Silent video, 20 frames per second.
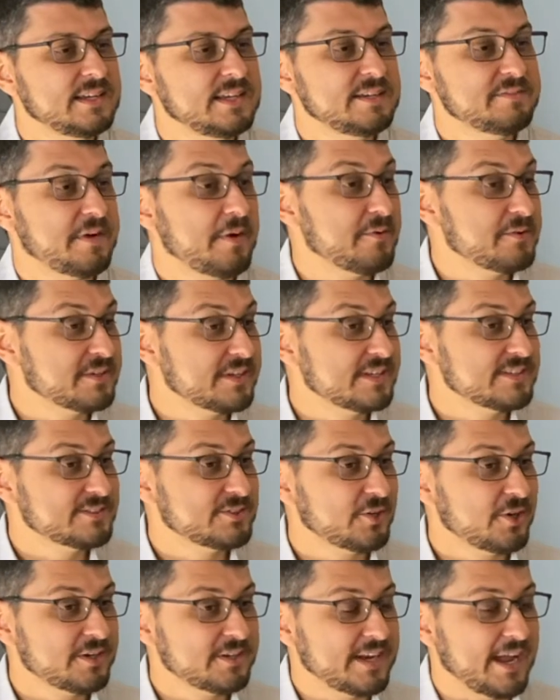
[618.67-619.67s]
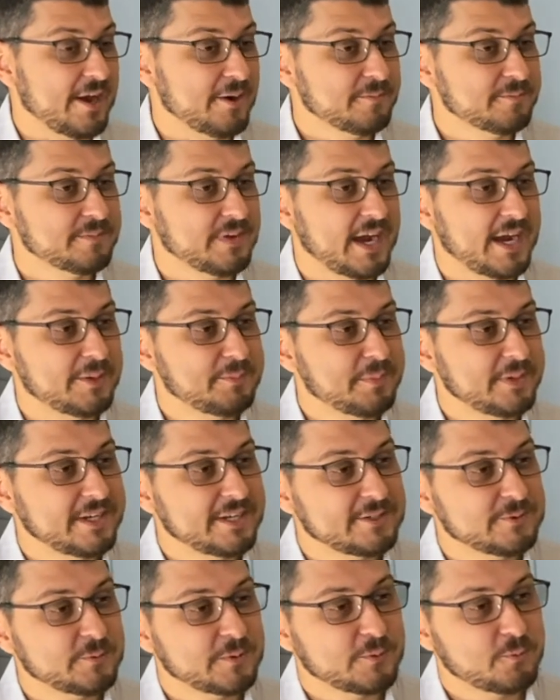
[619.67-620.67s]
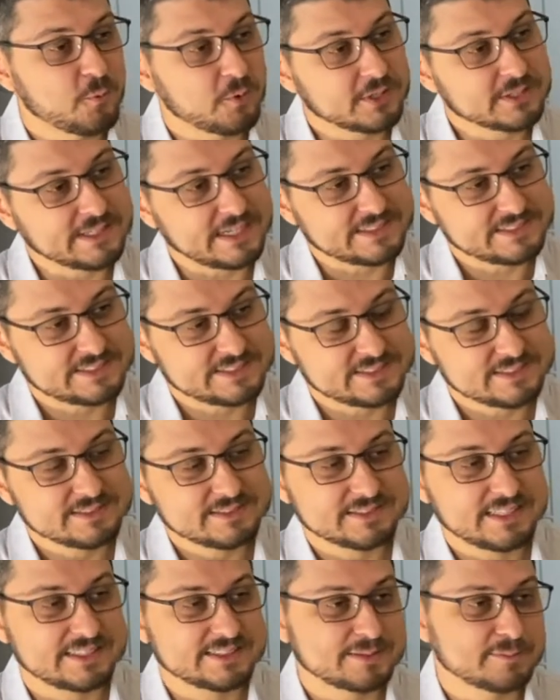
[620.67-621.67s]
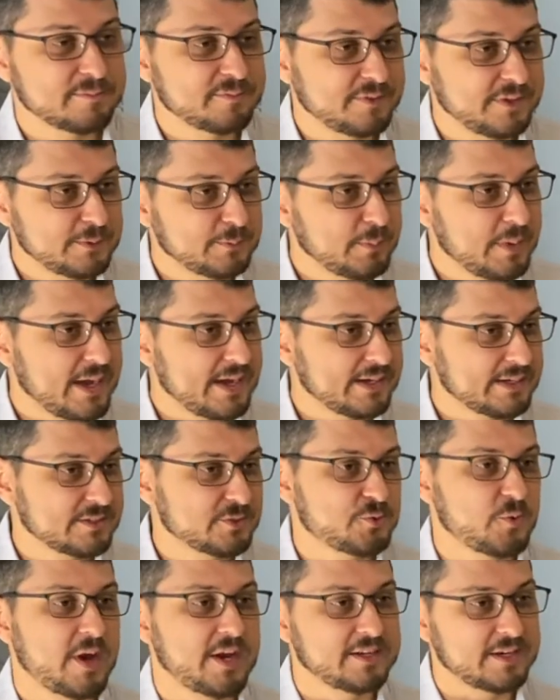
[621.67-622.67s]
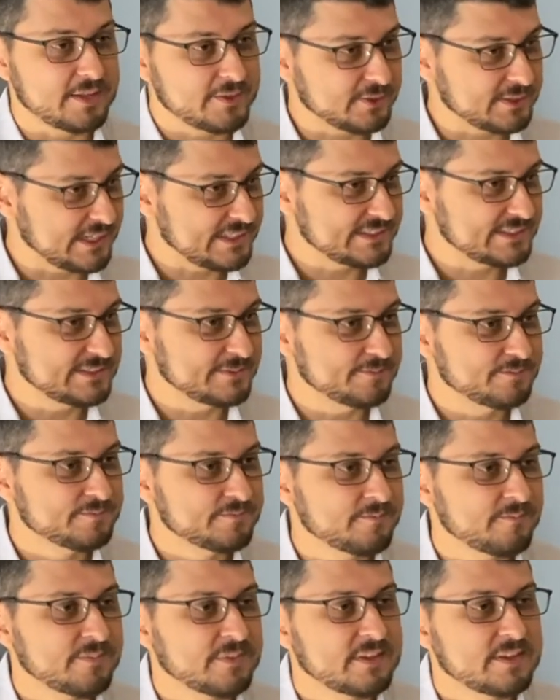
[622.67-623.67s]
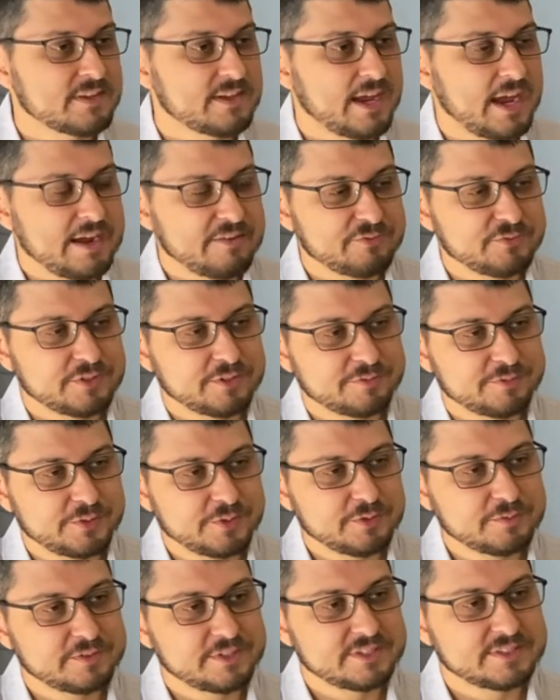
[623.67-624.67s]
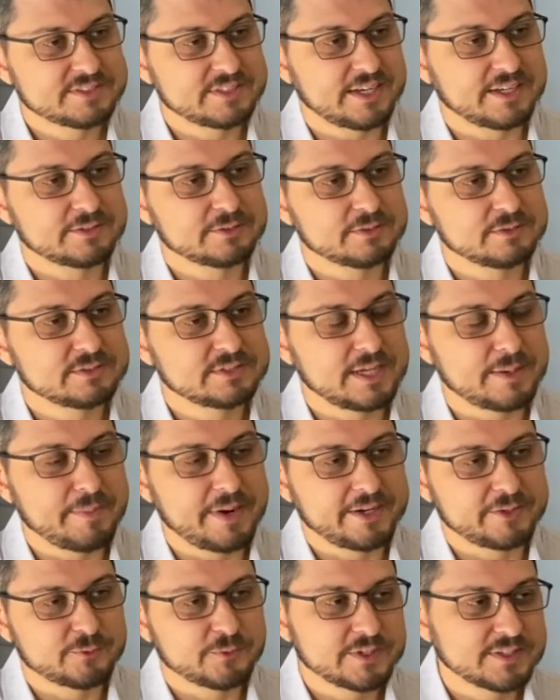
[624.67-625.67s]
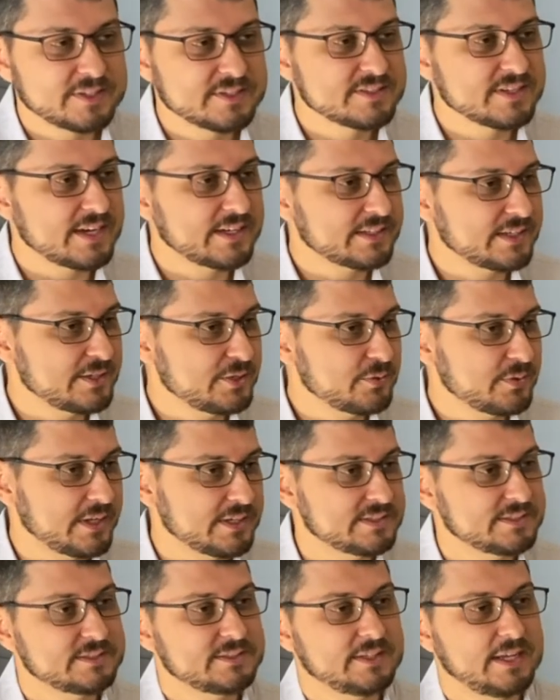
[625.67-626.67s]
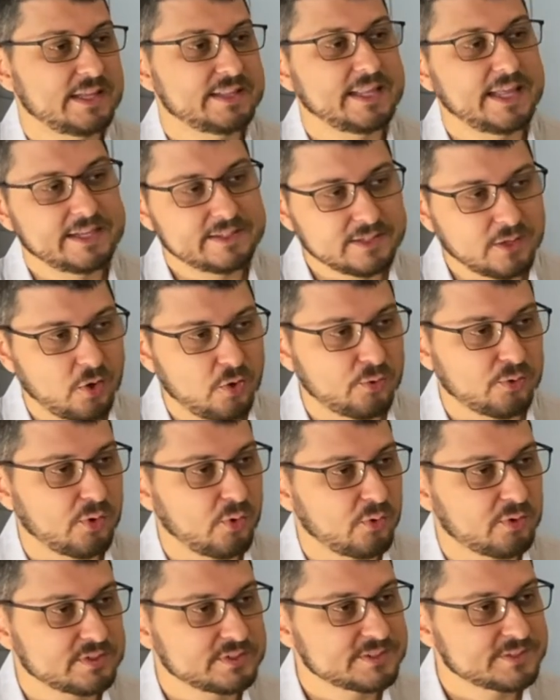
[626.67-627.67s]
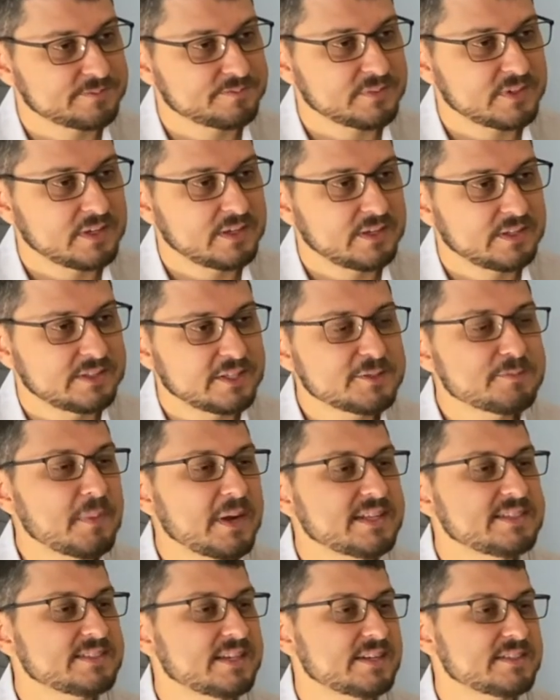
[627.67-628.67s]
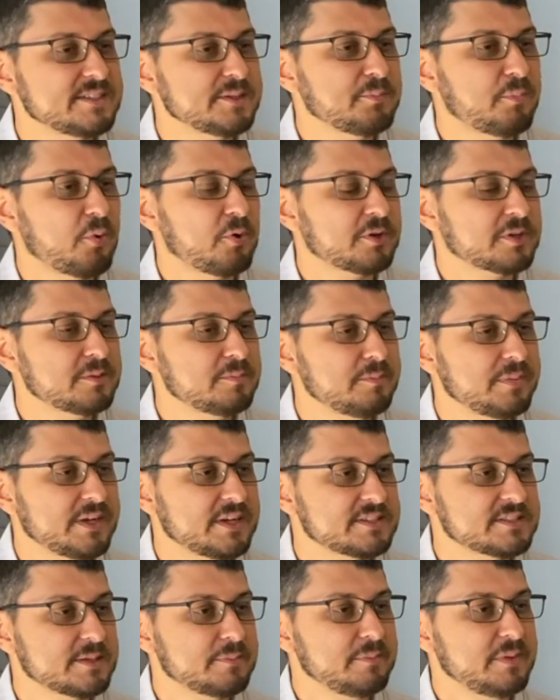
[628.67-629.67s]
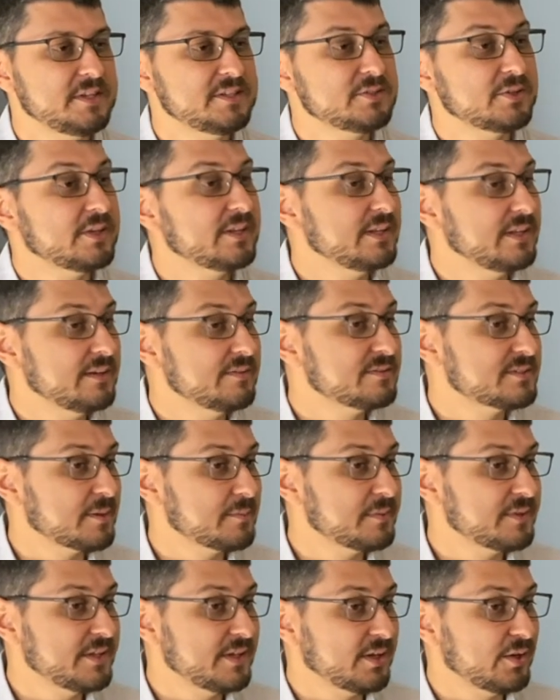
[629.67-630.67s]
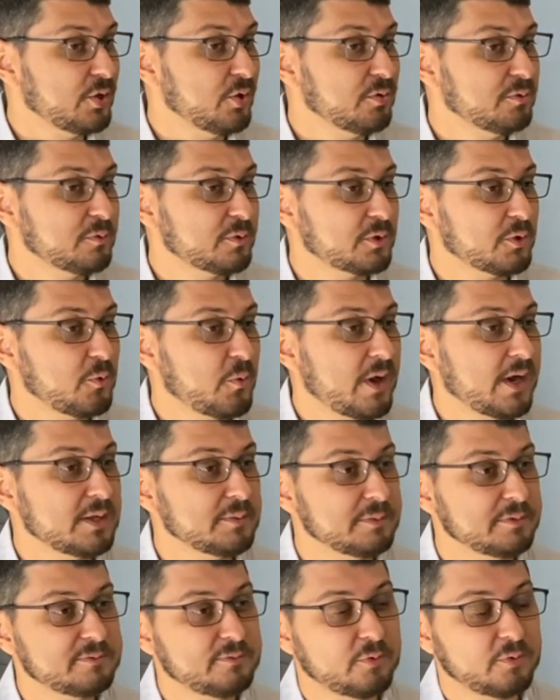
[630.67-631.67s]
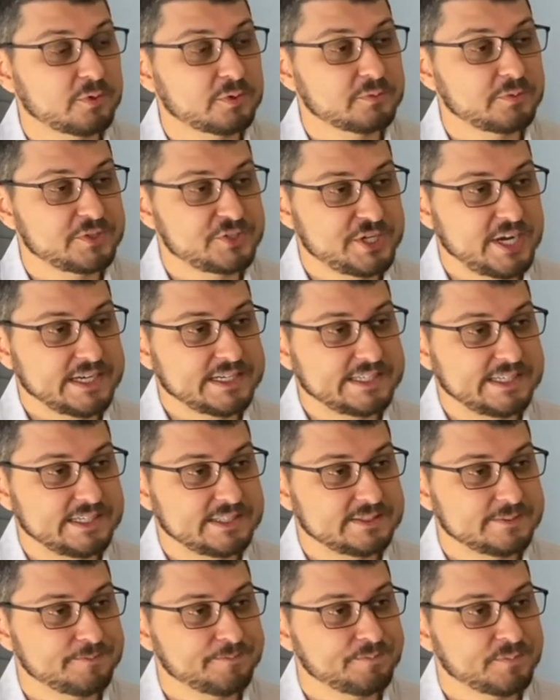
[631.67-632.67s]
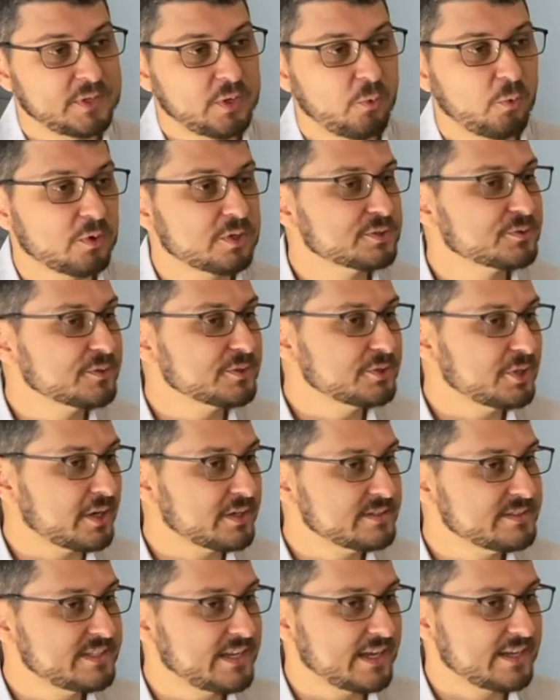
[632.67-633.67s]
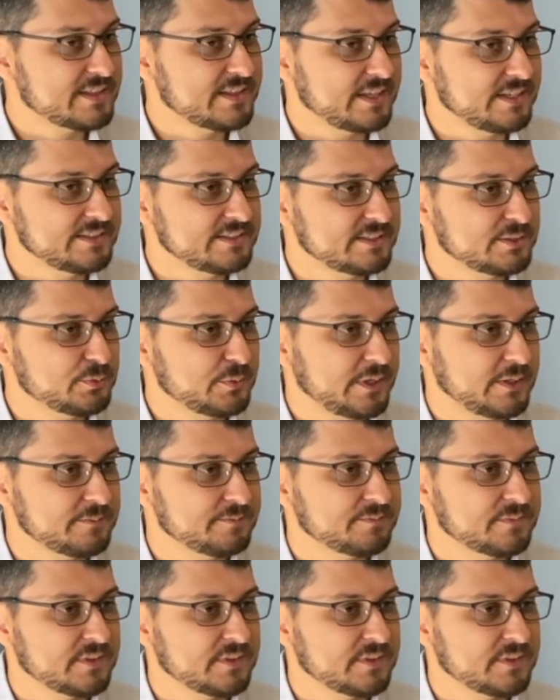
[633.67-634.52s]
If I were to get started now, I'd begin with one lesson, get some feedback, try another lesson. After a few of these cycles, I might redesign a unit and then the whole course. This mindset is important because it means you can give something a go for a while before rejecting it. Works for non-tech things as well.